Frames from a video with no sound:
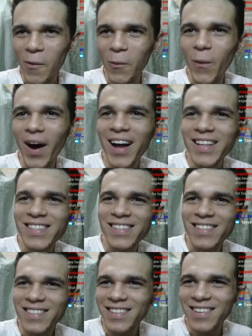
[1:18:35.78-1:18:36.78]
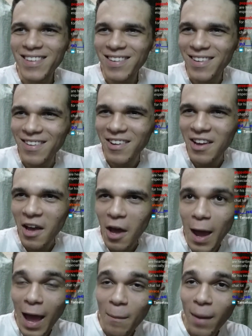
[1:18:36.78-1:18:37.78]
what?
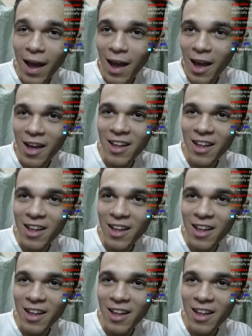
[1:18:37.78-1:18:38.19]
Am I?